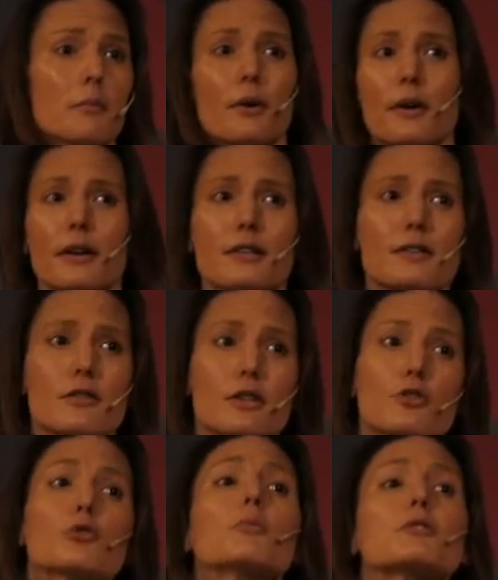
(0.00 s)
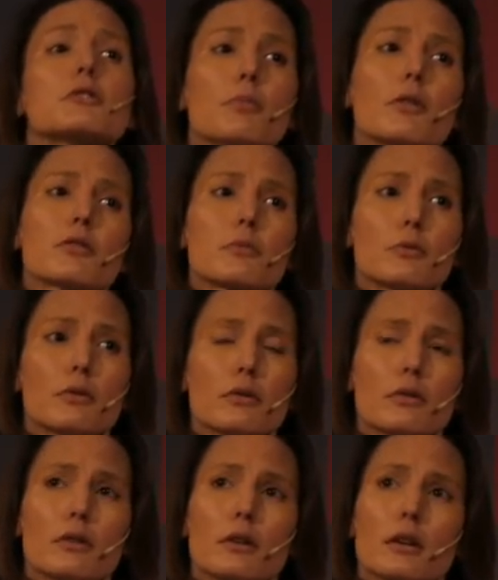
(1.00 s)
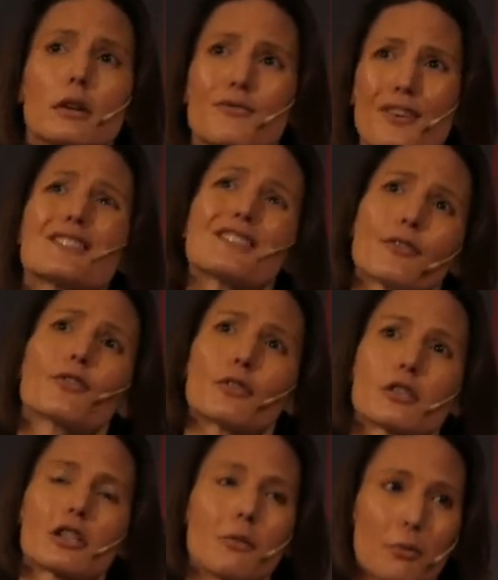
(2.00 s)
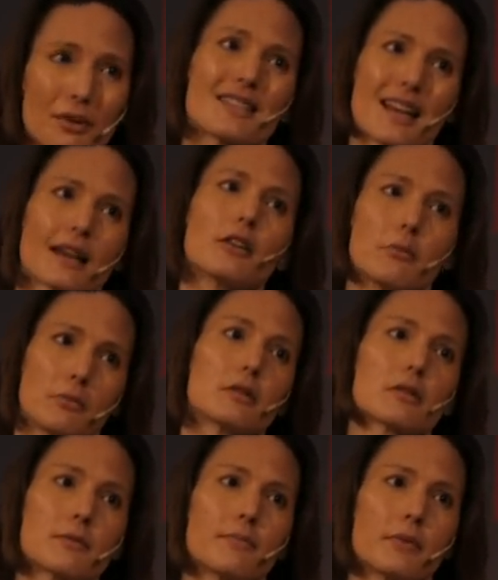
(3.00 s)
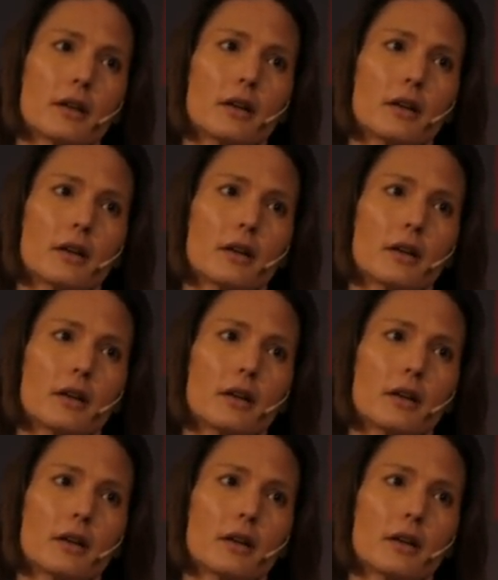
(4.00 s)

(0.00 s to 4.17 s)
But it's almost impossible. It's very difficult to come up with exact numbers.